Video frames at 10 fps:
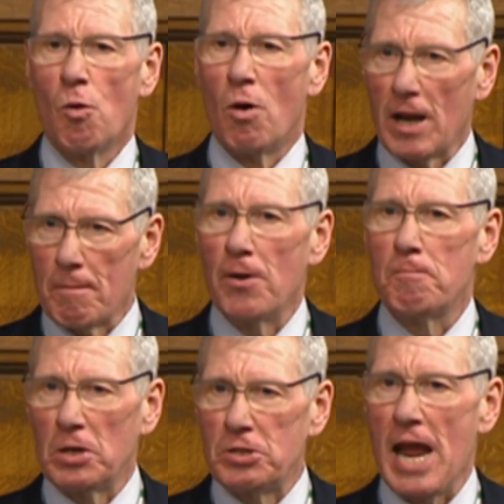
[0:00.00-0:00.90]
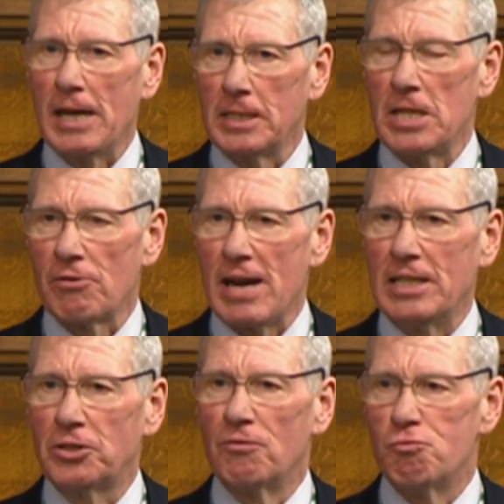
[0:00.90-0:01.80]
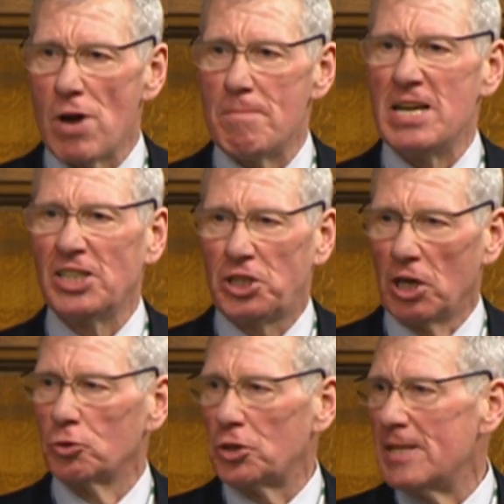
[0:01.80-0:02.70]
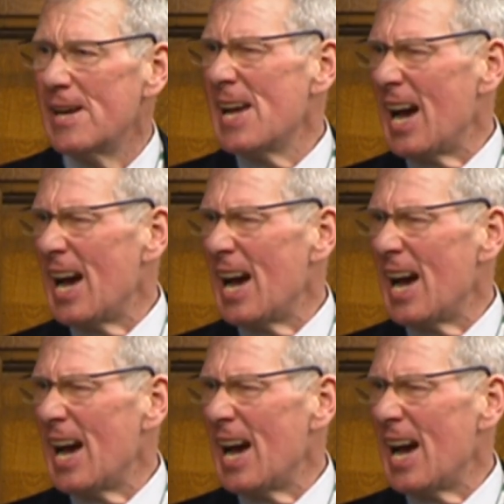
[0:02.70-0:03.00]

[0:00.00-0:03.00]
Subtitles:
What about protecting the rights of women, children,